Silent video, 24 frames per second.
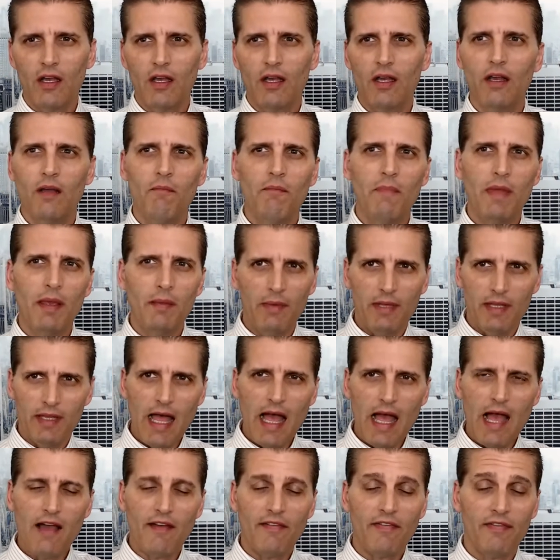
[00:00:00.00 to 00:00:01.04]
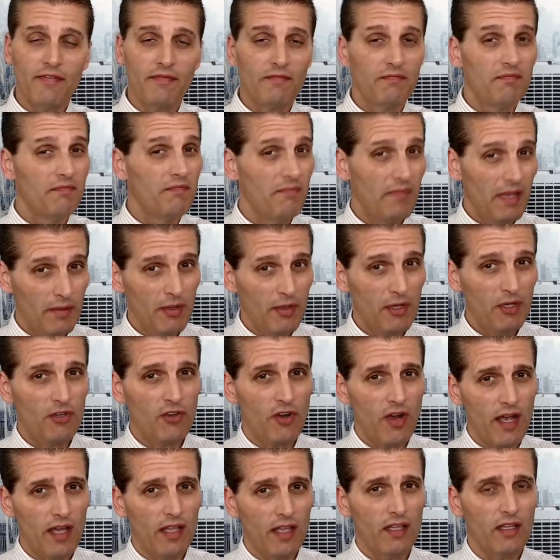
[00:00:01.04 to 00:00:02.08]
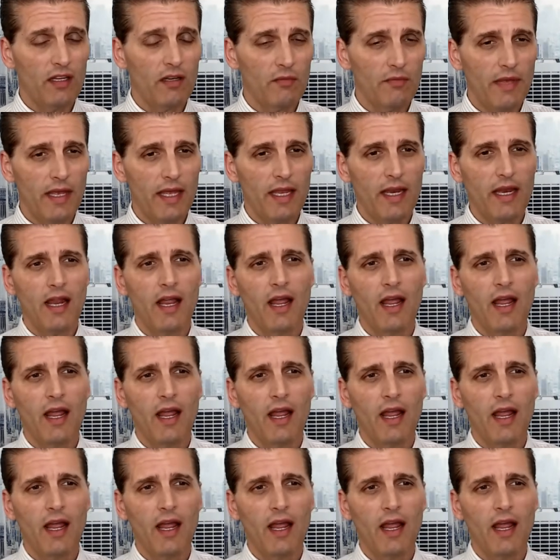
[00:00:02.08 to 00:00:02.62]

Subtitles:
Maybe laugh, maybe cry a little bit,